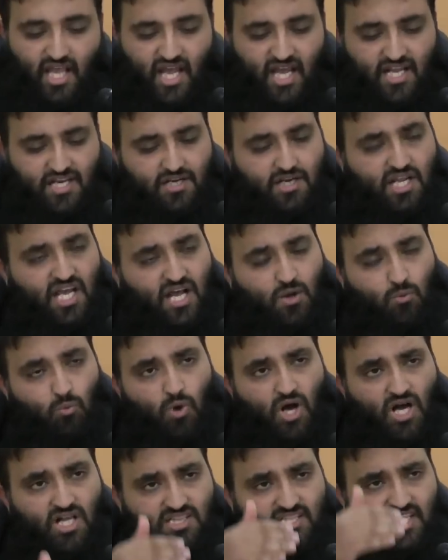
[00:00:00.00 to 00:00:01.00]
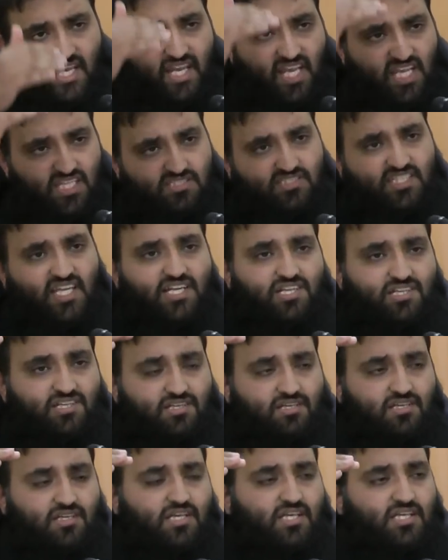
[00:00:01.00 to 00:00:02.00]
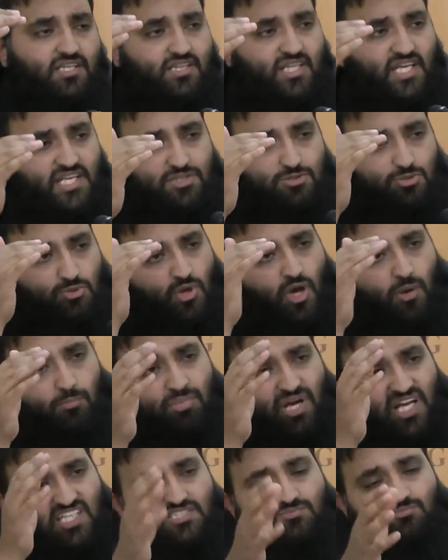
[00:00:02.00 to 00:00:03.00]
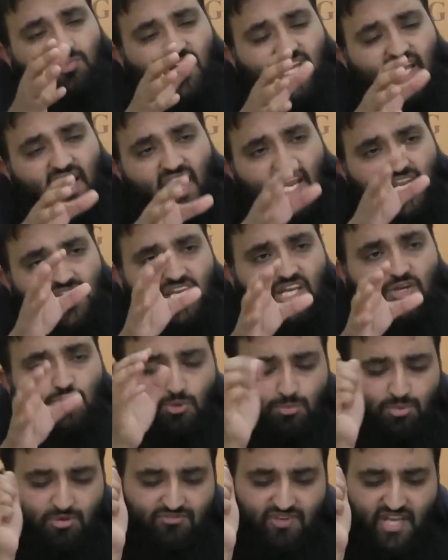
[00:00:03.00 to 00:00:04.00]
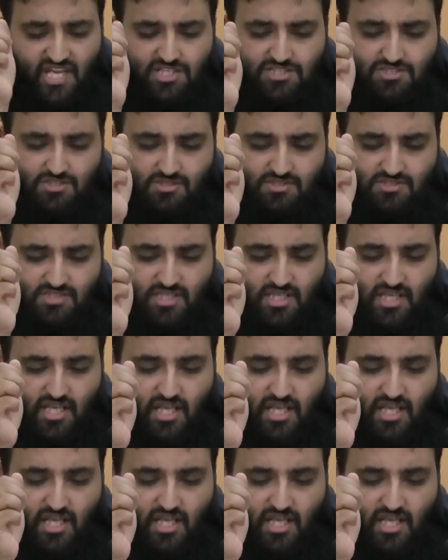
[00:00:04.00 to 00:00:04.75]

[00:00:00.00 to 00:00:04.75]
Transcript: And while they ascend, they do not pass by any group of angels,